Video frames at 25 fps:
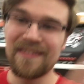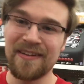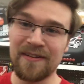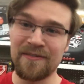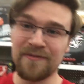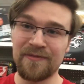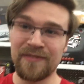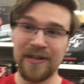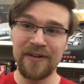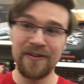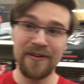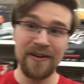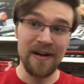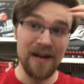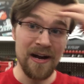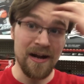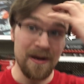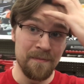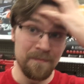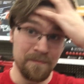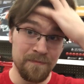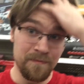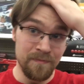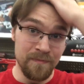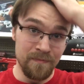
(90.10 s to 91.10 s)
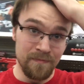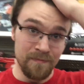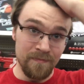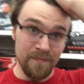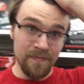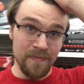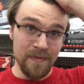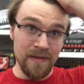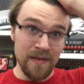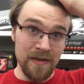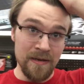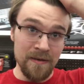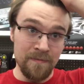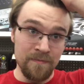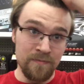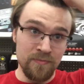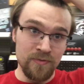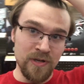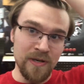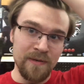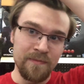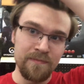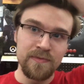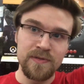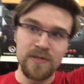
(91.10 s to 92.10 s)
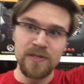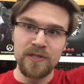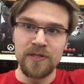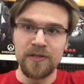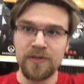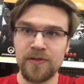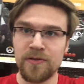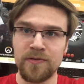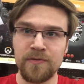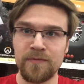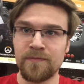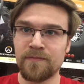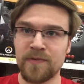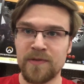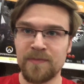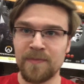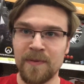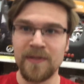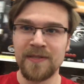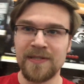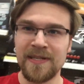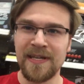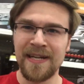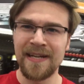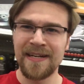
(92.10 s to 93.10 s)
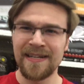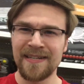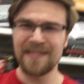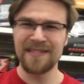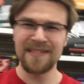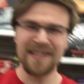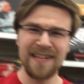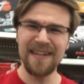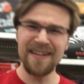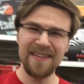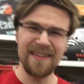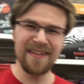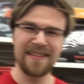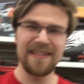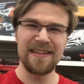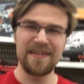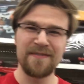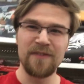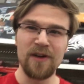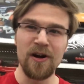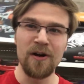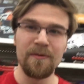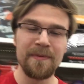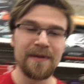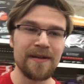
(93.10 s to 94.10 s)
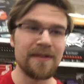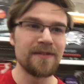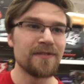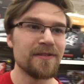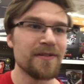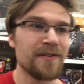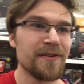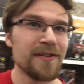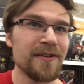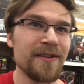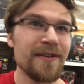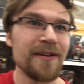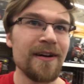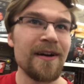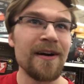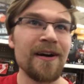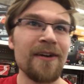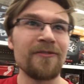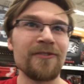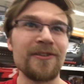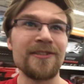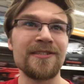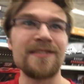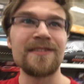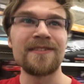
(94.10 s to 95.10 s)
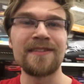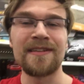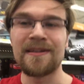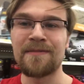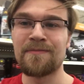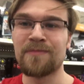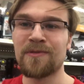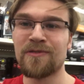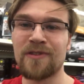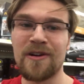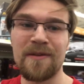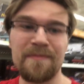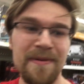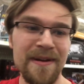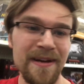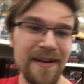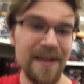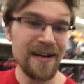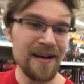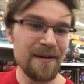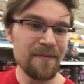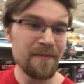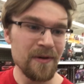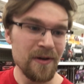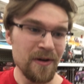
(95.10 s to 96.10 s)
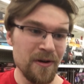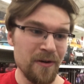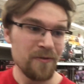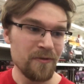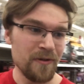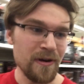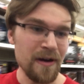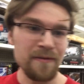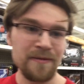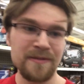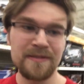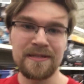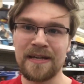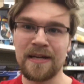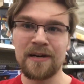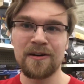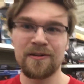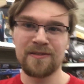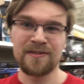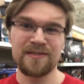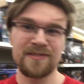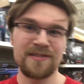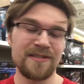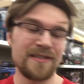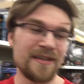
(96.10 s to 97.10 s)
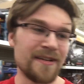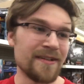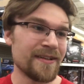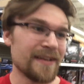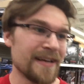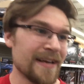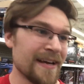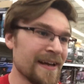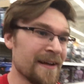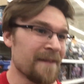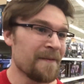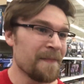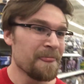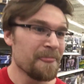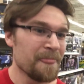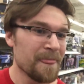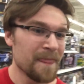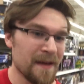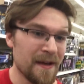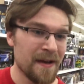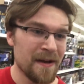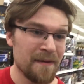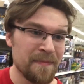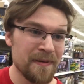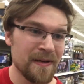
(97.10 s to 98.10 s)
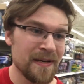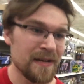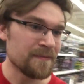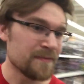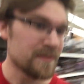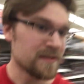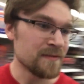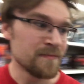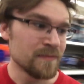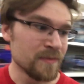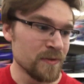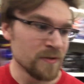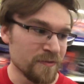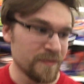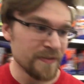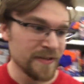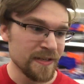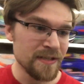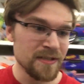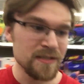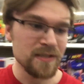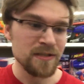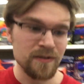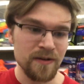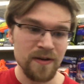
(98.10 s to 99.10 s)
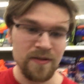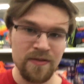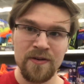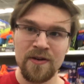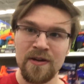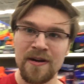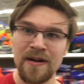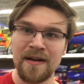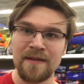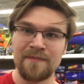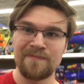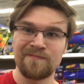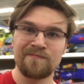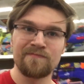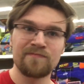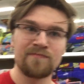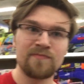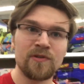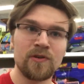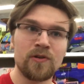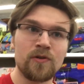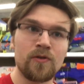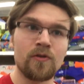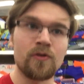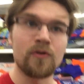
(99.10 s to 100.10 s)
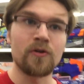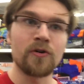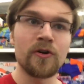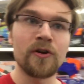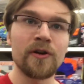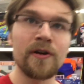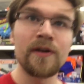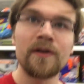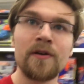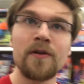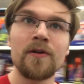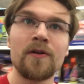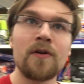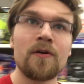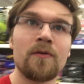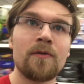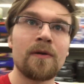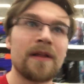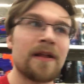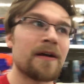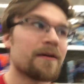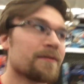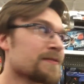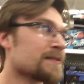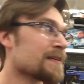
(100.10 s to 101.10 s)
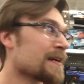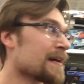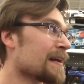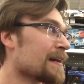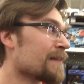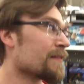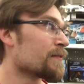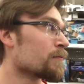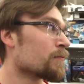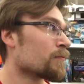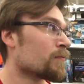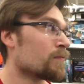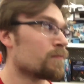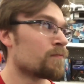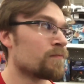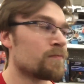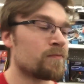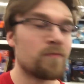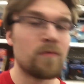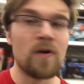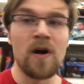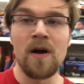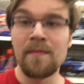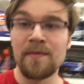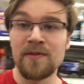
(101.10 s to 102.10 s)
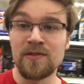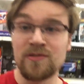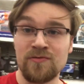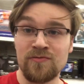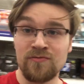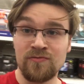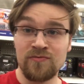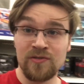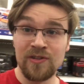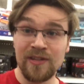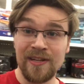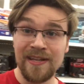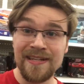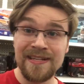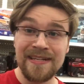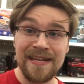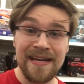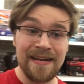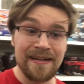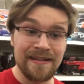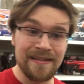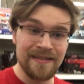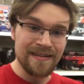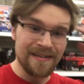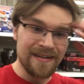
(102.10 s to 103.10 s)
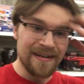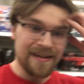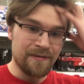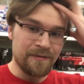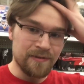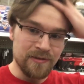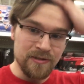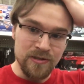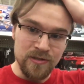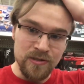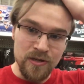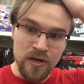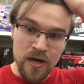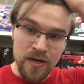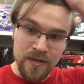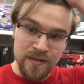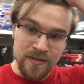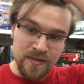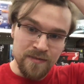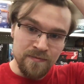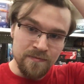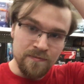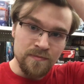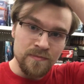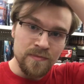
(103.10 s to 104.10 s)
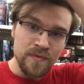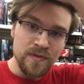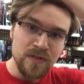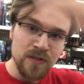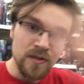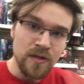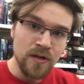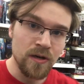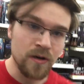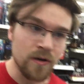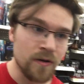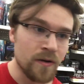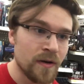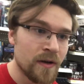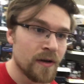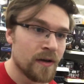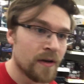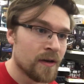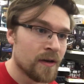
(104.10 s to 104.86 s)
like a very abrupt to spontaneous, kind of like they've all been recently, Blu-ray pickup, where I was out, it's Sunday. Picking some movies, so I thought I'd record while I was at it. The Walmart's really dead tonight, which is awesome. So